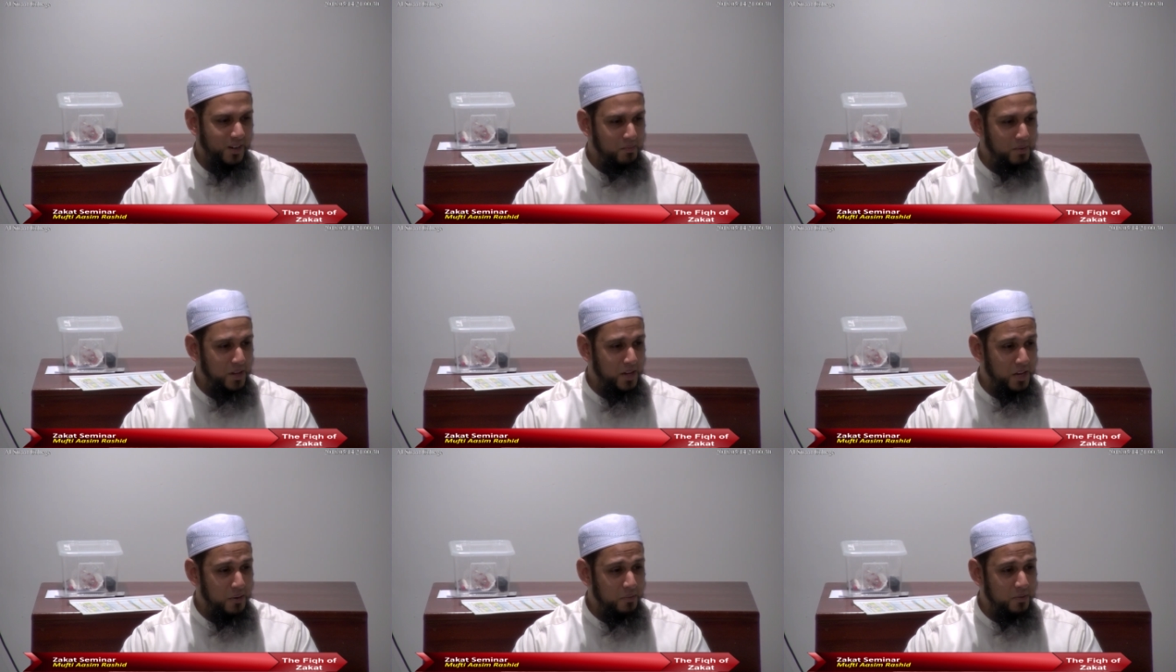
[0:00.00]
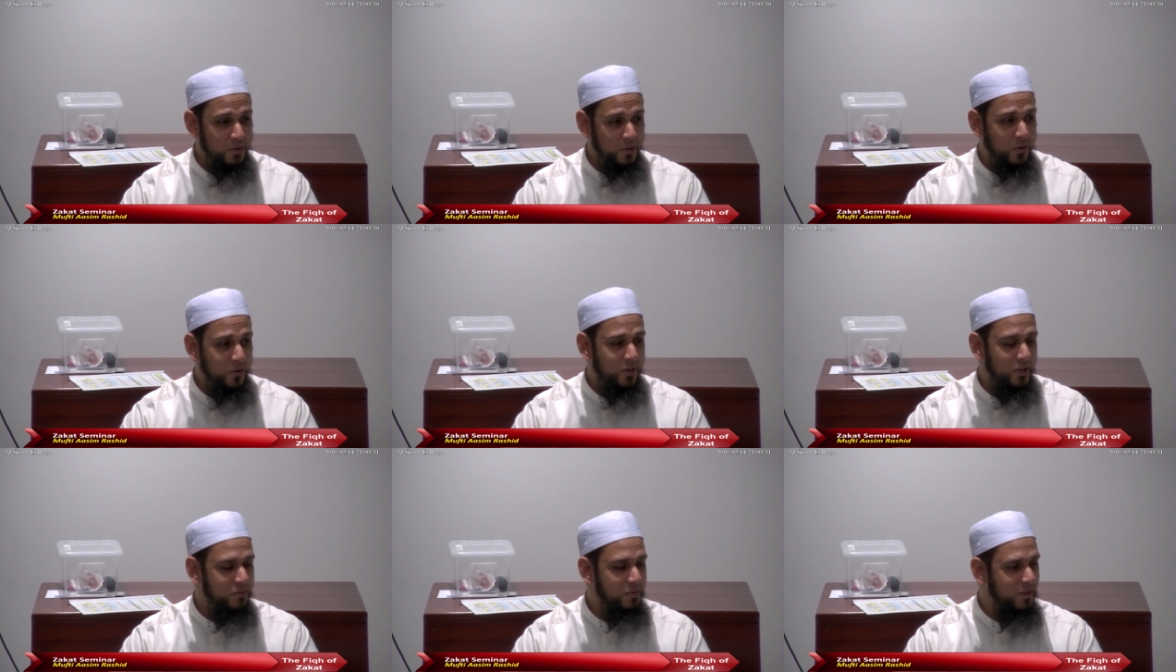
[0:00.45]
not being able to
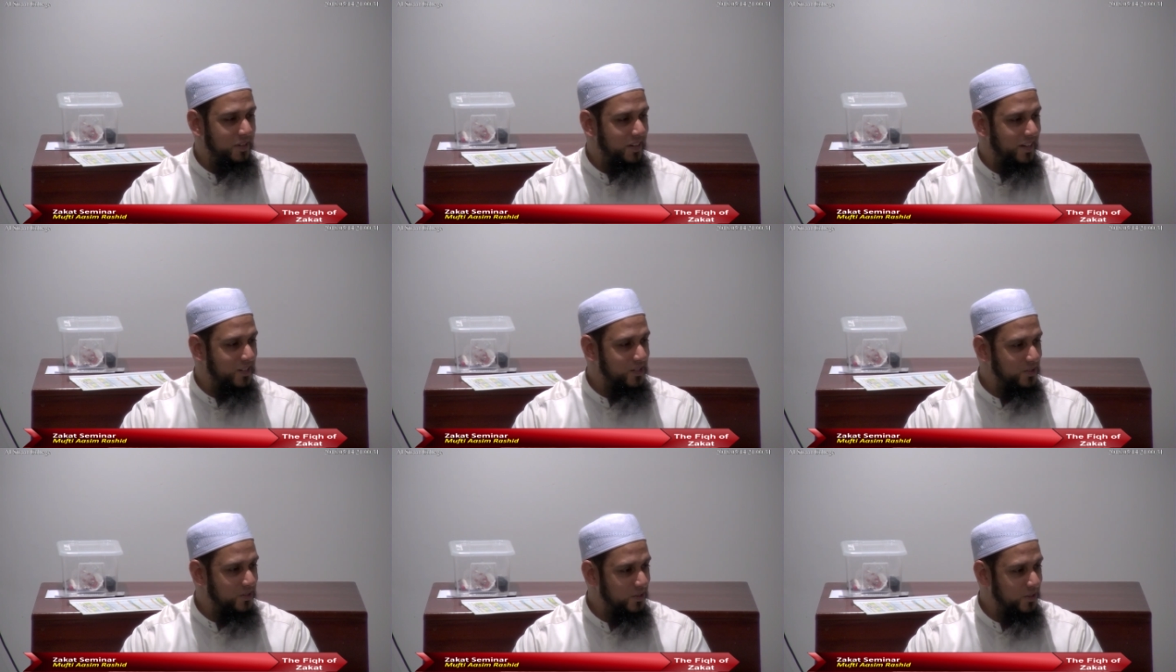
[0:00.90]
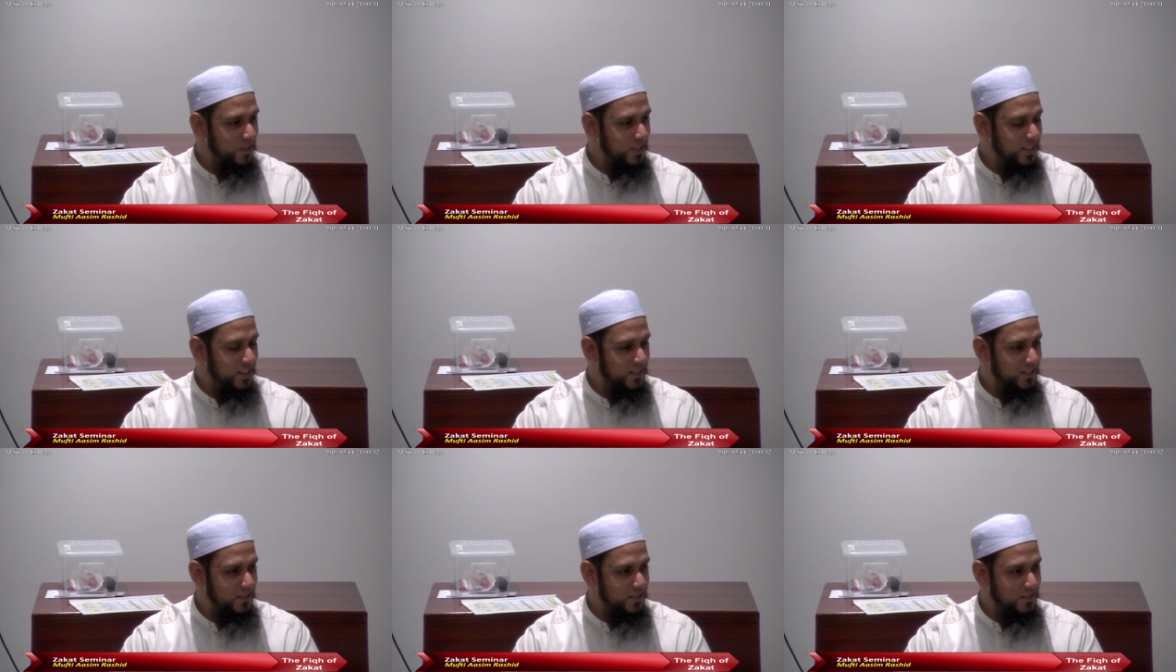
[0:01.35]
own it for the next 30
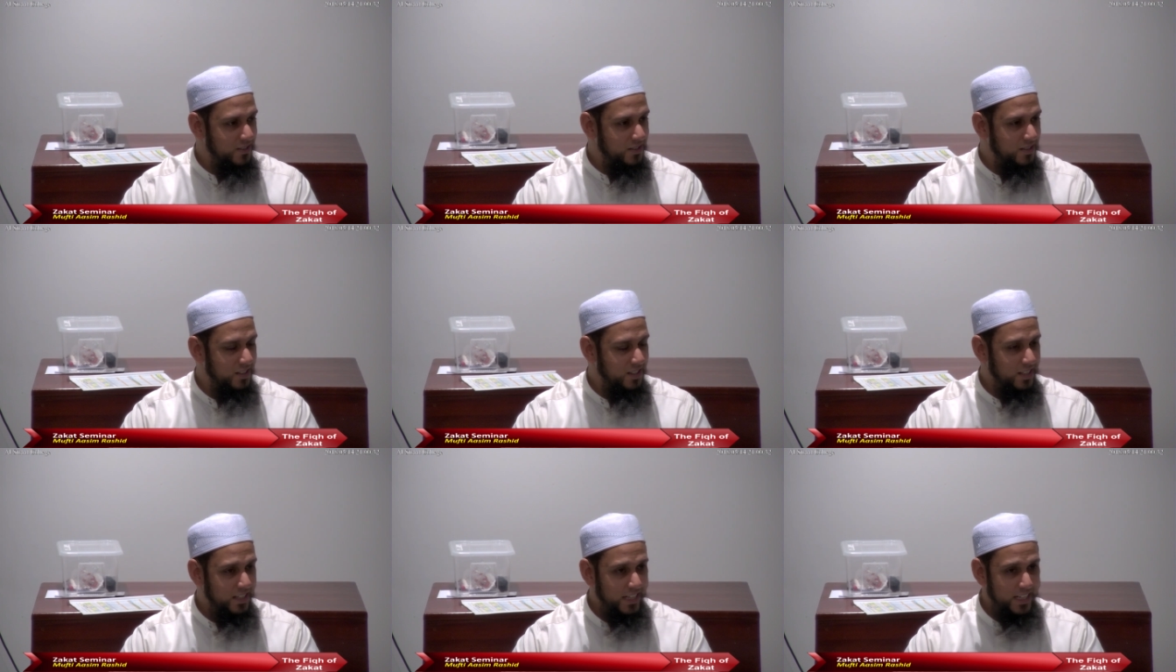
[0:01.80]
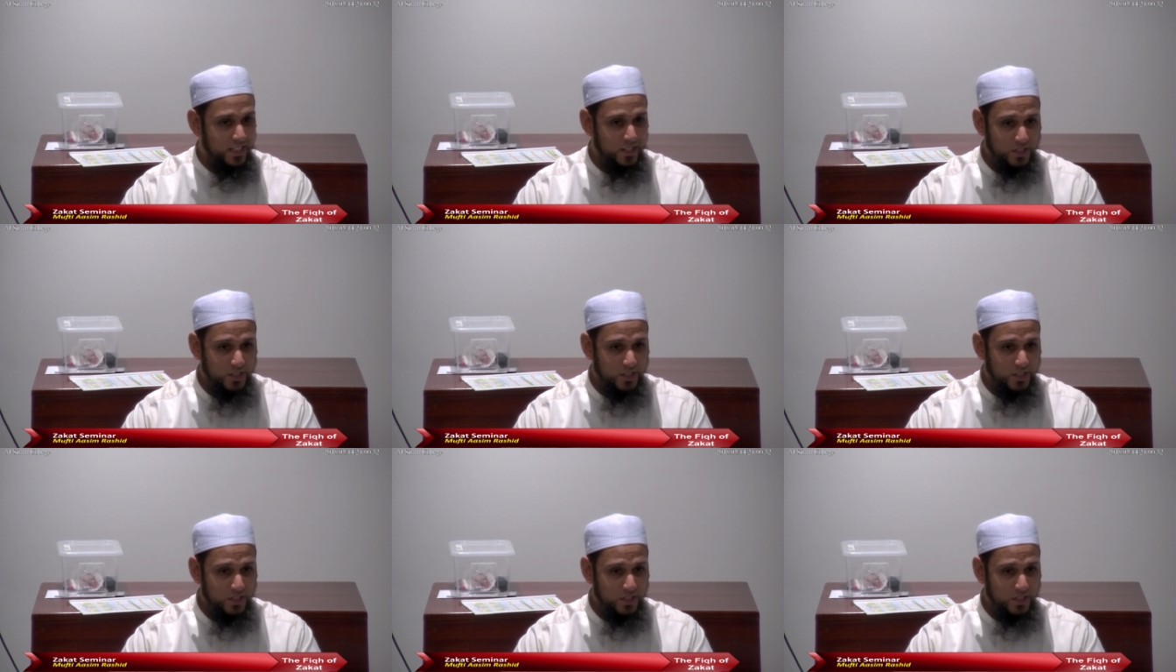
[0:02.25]
years.